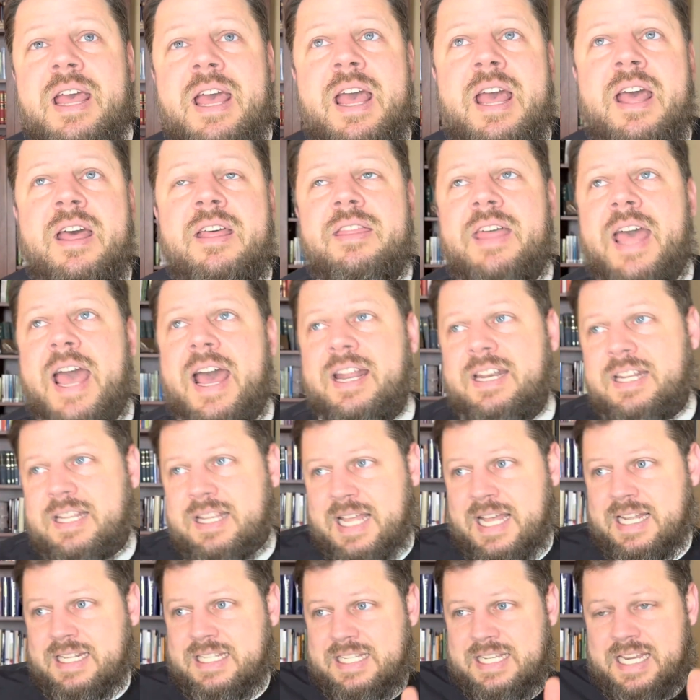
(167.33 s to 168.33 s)
That
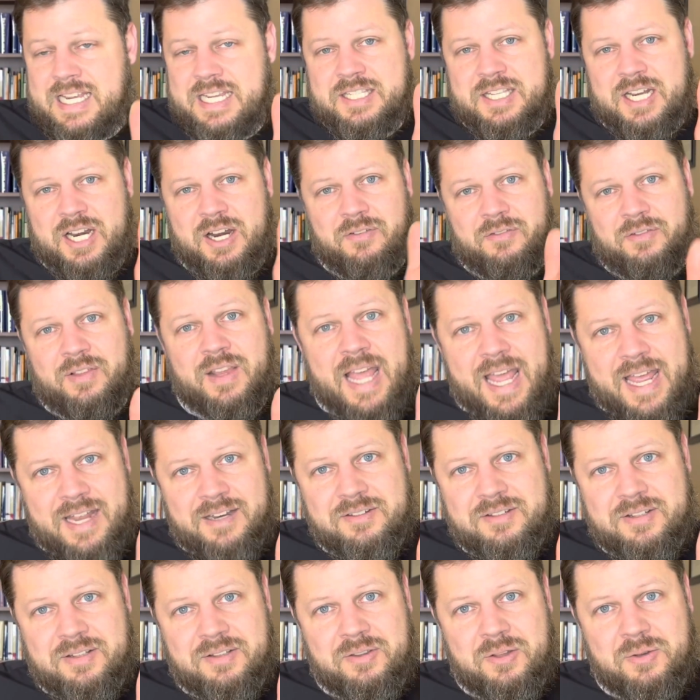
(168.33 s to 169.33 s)
that season of
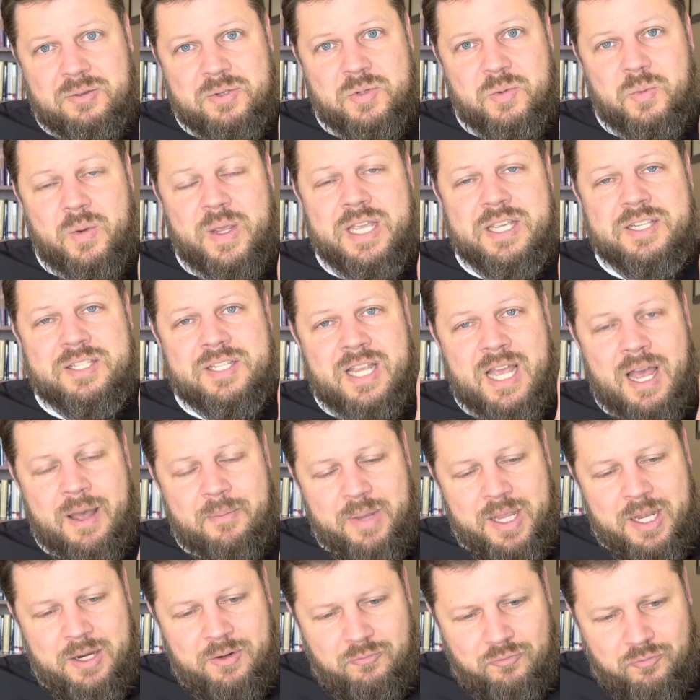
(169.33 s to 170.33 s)
Lent, those weeks
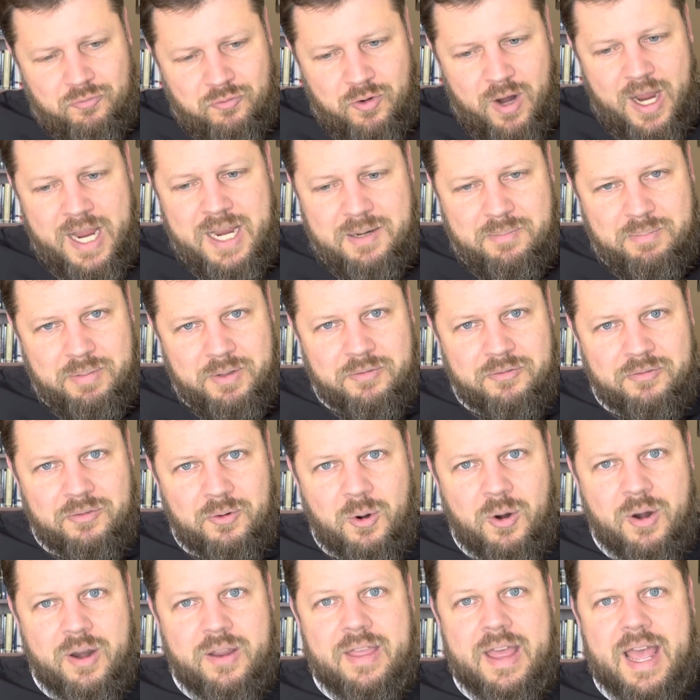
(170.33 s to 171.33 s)
coming right
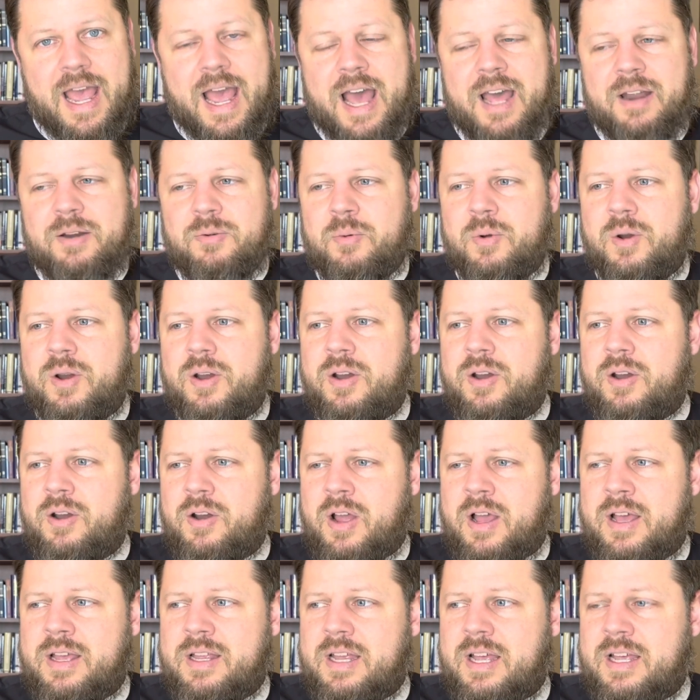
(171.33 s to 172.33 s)
before that, were a,
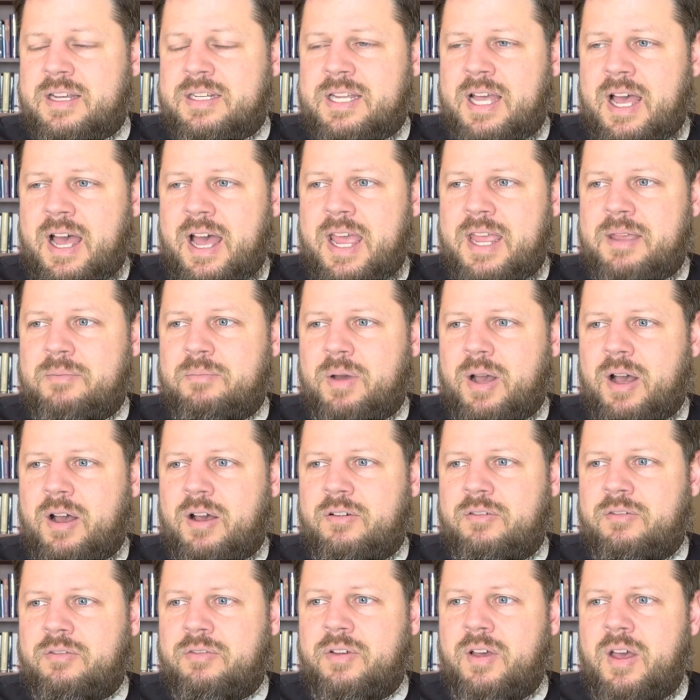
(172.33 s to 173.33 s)
uh, a time
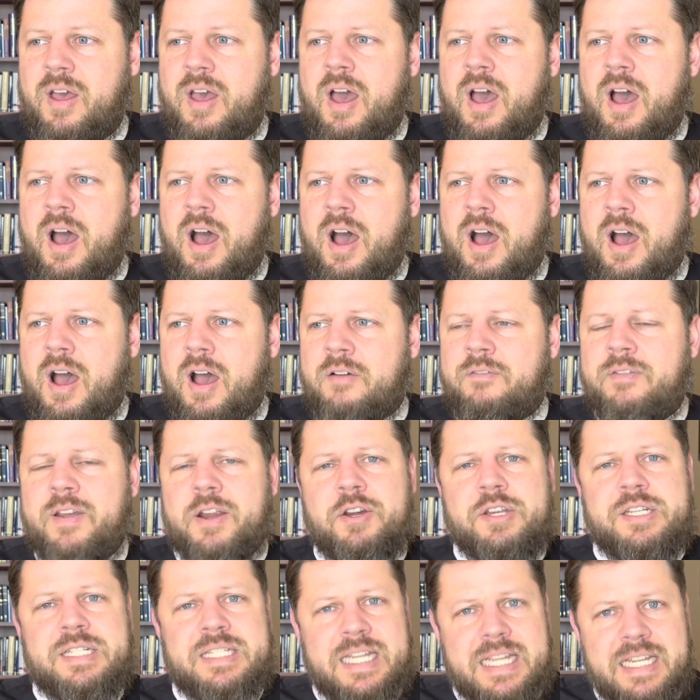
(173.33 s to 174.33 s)
of a
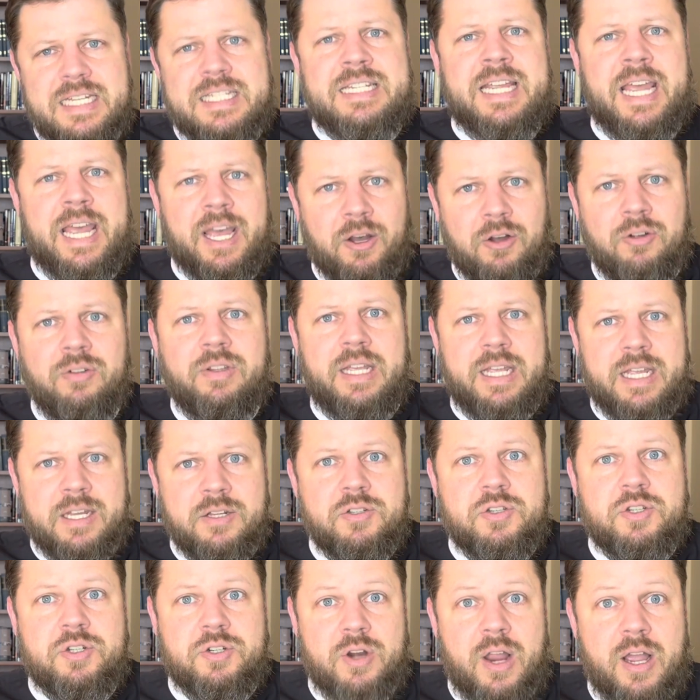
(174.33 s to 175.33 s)
very detailed
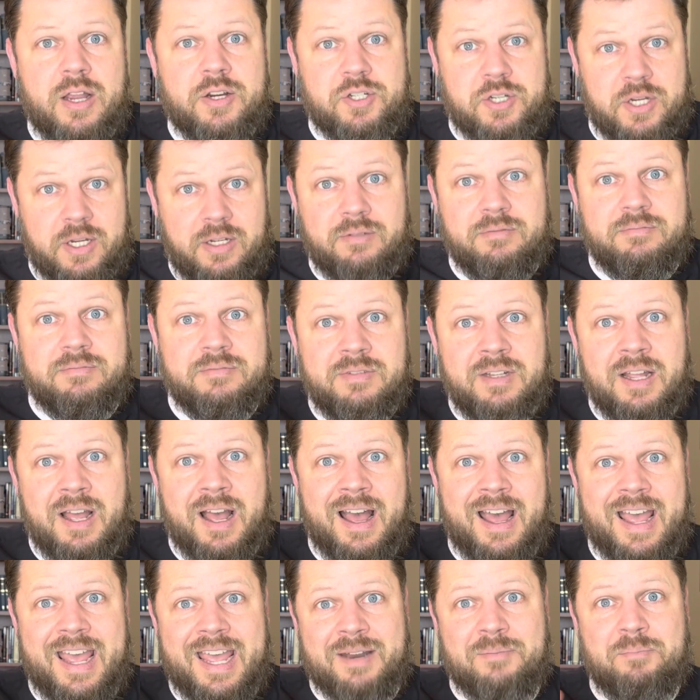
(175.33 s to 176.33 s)
instruction uh,
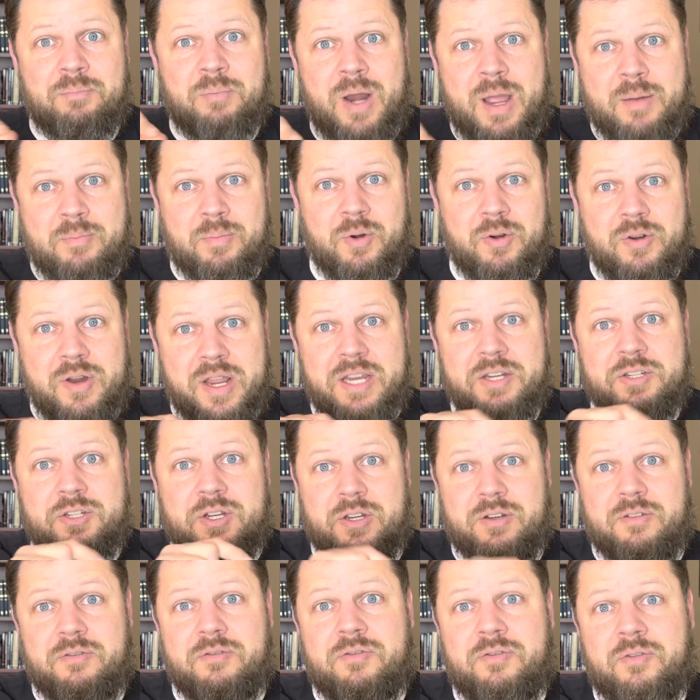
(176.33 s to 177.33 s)
and
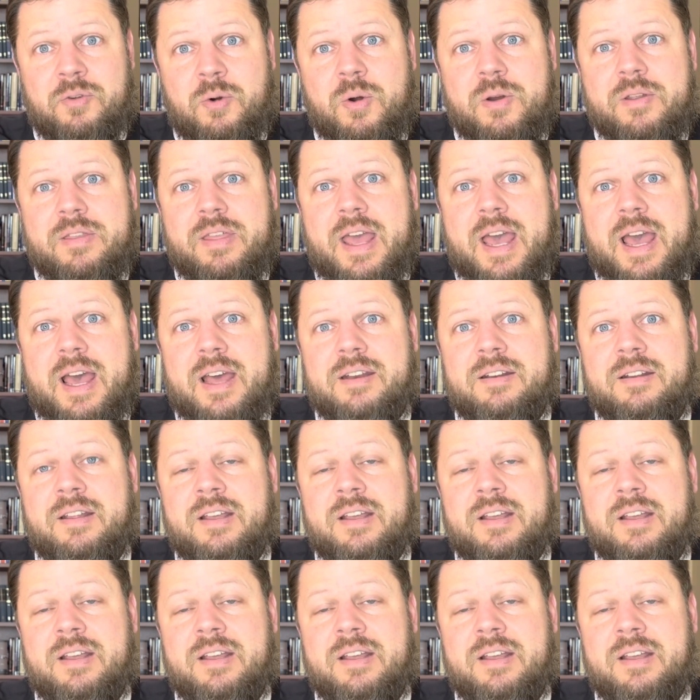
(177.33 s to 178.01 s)
preparation for that.